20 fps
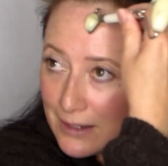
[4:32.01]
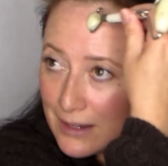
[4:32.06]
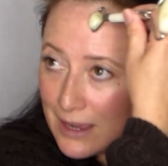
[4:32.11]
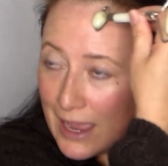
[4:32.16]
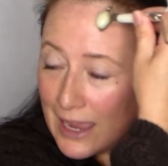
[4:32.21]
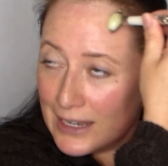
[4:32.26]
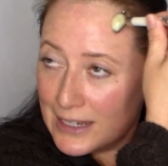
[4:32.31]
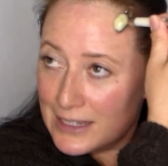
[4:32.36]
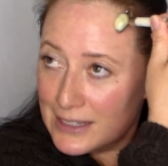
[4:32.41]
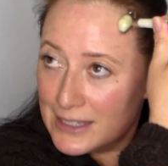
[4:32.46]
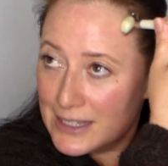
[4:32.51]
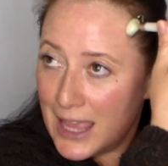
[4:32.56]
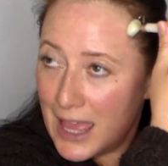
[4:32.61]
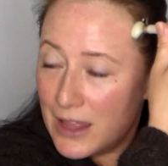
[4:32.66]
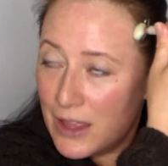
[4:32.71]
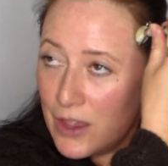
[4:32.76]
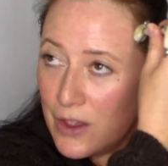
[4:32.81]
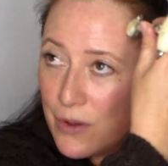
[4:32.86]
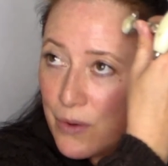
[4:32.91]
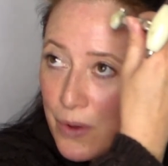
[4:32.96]
kind of
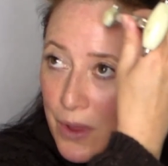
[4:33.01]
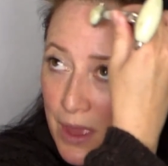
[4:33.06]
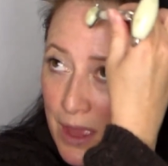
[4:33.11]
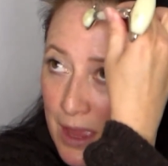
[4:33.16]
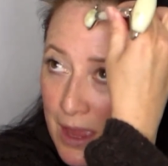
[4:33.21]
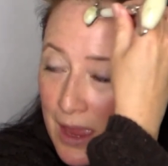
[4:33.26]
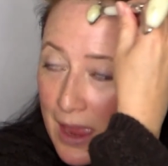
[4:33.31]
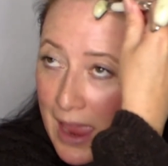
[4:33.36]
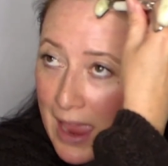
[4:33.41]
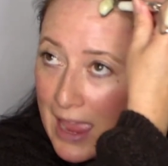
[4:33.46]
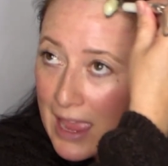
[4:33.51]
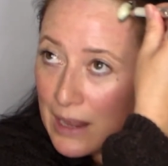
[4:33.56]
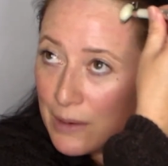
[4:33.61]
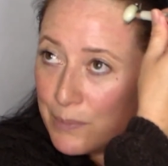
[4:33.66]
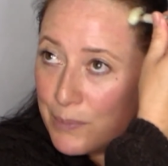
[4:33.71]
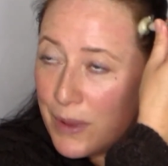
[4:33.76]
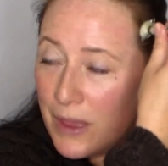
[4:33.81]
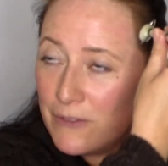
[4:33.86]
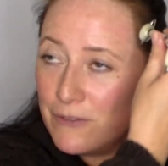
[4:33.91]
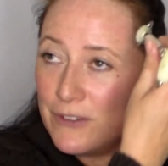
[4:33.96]
sallow
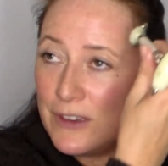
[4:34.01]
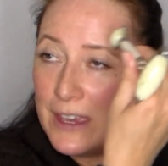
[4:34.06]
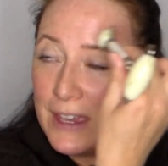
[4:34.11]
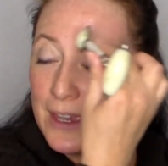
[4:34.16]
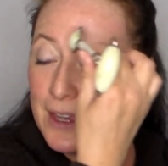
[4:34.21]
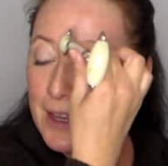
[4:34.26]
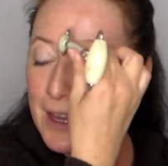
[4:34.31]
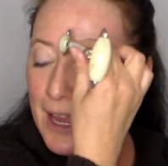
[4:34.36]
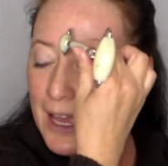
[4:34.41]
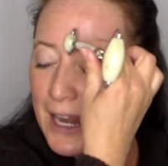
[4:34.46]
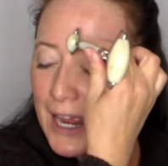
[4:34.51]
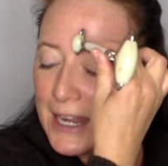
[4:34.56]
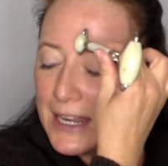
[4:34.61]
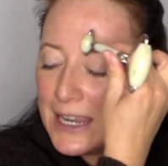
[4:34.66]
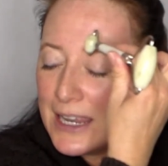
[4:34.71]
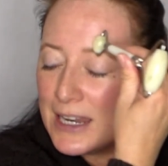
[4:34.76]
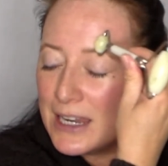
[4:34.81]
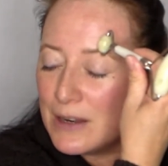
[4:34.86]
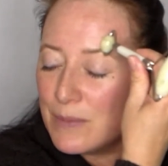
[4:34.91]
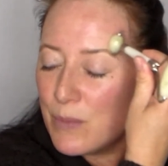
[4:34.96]
and puffy and I
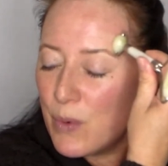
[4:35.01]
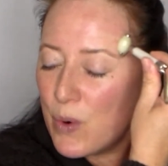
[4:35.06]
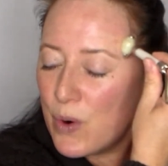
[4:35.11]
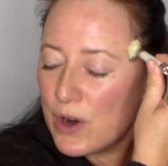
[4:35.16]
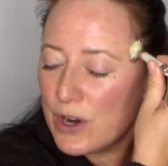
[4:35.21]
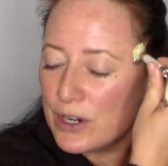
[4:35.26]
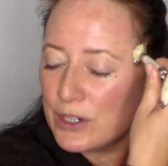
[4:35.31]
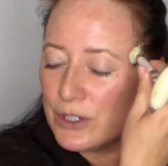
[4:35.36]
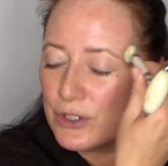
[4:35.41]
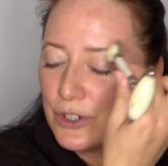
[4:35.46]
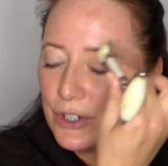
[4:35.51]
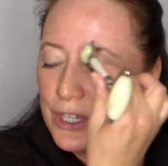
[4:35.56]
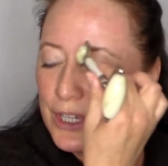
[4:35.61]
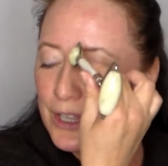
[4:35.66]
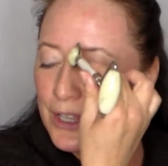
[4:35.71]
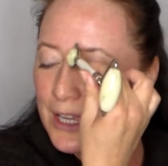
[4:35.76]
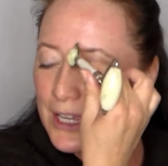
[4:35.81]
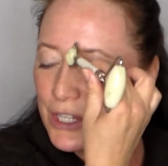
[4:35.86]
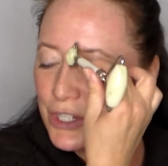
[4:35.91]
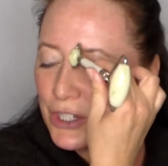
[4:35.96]
needed more
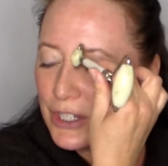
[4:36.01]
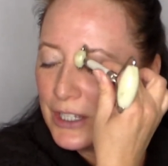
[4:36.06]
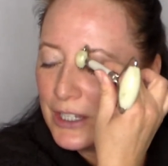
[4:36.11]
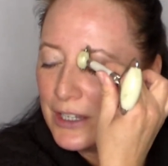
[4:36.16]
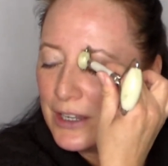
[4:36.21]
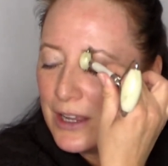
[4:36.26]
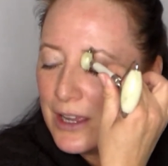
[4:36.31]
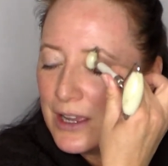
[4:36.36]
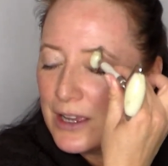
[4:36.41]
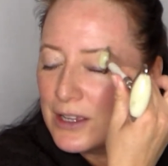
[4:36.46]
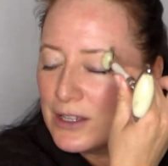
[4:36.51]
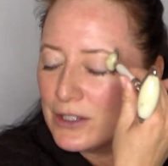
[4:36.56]
circulation